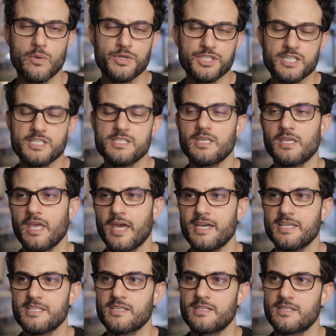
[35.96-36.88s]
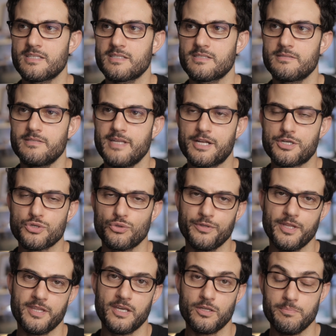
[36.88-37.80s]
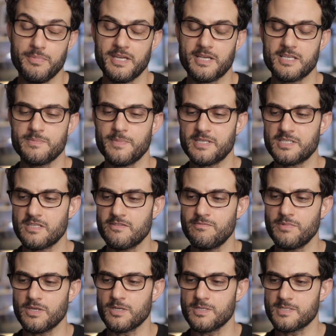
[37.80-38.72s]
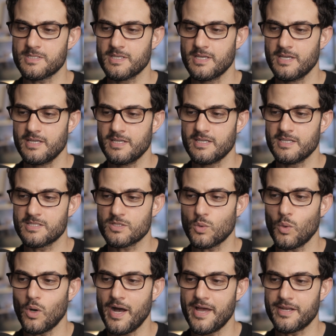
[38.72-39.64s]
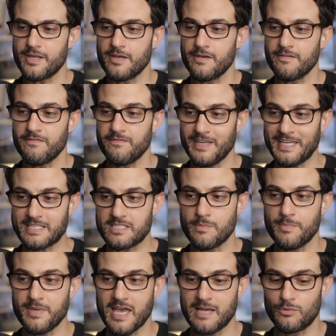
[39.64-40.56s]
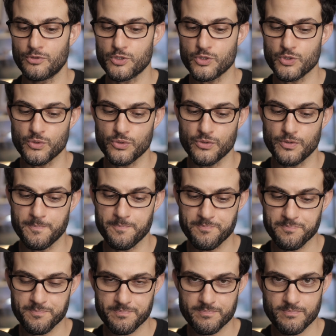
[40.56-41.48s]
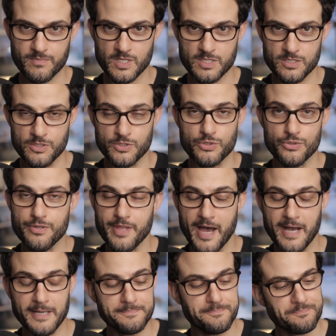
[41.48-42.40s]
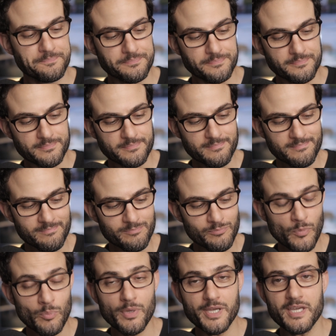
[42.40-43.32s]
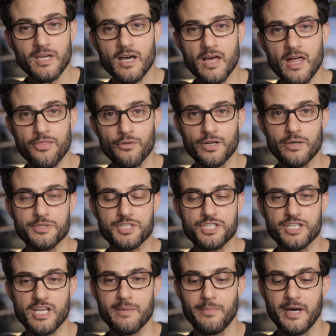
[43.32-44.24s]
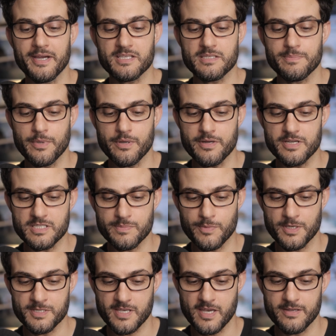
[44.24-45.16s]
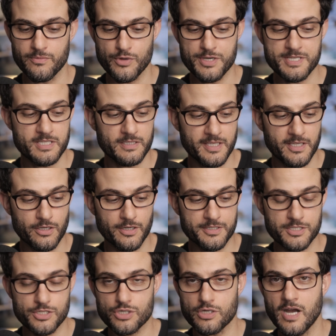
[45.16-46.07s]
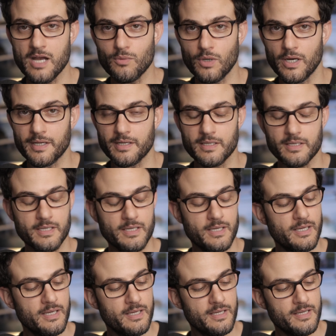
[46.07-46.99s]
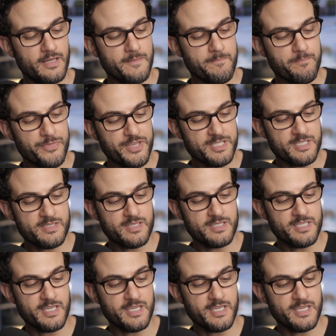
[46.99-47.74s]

which is the case, and it's natural that they'd be expensive because it's quite a feat to be able to do that. But yeah, I thought I would share my experience because I recently got to try one. This is the